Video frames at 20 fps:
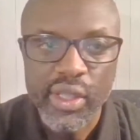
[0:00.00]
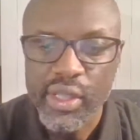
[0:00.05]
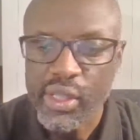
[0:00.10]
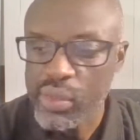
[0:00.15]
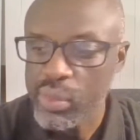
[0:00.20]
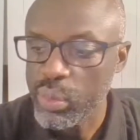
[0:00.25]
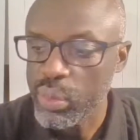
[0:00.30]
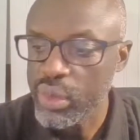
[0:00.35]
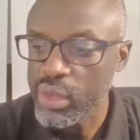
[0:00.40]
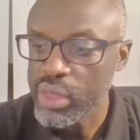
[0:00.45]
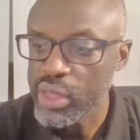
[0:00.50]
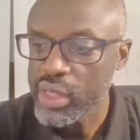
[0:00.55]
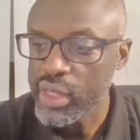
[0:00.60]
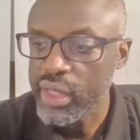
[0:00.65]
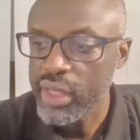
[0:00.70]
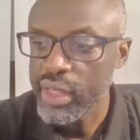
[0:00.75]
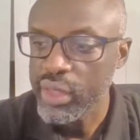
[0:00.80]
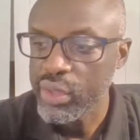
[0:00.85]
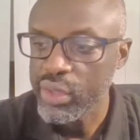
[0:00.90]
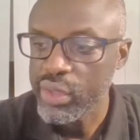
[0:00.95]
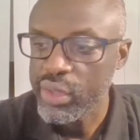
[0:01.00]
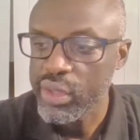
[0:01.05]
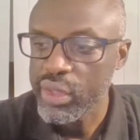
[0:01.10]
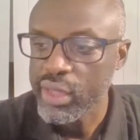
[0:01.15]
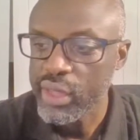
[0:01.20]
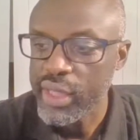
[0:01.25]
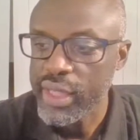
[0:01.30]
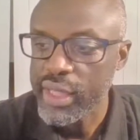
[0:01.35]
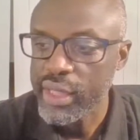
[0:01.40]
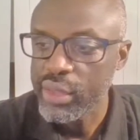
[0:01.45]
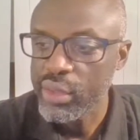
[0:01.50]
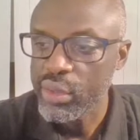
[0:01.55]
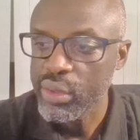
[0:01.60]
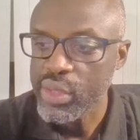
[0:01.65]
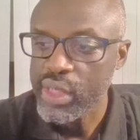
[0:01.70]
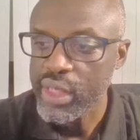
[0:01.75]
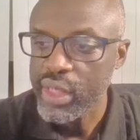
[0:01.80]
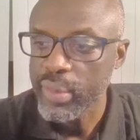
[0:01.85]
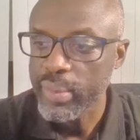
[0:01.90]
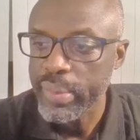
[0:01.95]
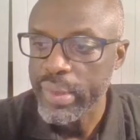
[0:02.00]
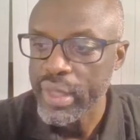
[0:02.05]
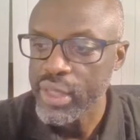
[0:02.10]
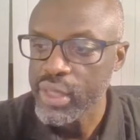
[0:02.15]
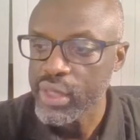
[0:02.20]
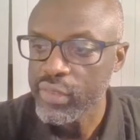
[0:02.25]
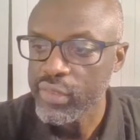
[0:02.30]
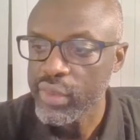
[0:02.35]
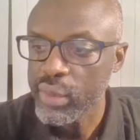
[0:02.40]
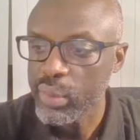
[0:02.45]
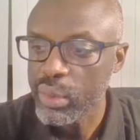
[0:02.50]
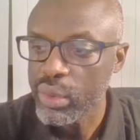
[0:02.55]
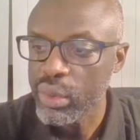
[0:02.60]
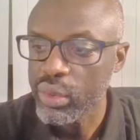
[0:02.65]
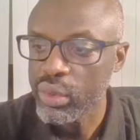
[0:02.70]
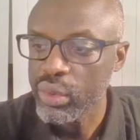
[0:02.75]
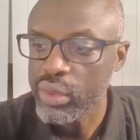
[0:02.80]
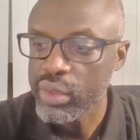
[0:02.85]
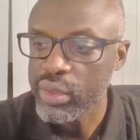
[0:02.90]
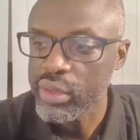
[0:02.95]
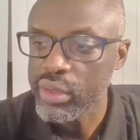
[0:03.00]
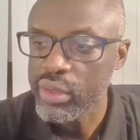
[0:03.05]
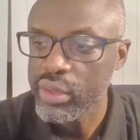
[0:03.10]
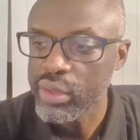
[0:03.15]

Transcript: is watching, or I know some parts of the world